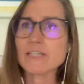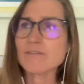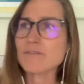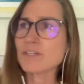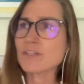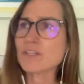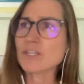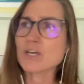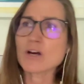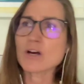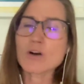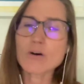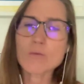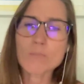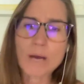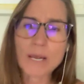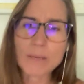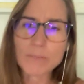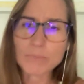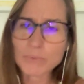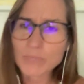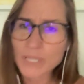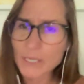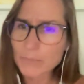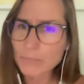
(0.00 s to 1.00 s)
even though my
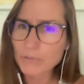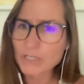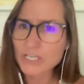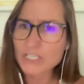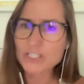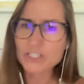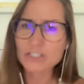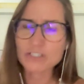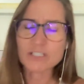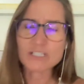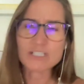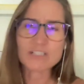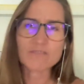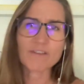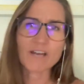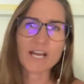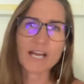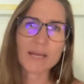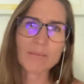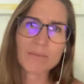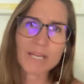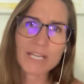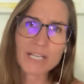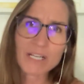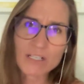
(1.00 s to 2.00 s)
blood pressure is
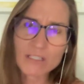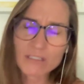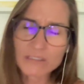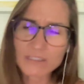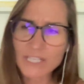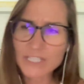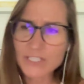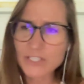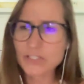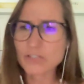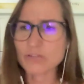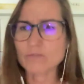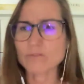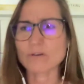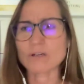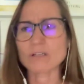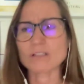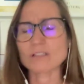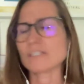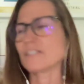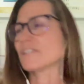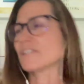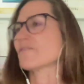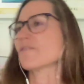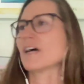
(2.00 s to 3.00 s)
fine, my
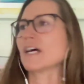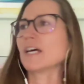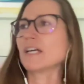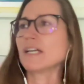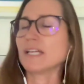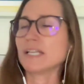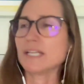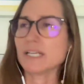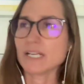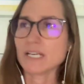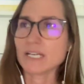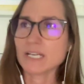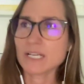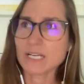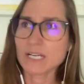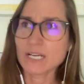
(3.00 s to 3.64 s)
cholesterol is fine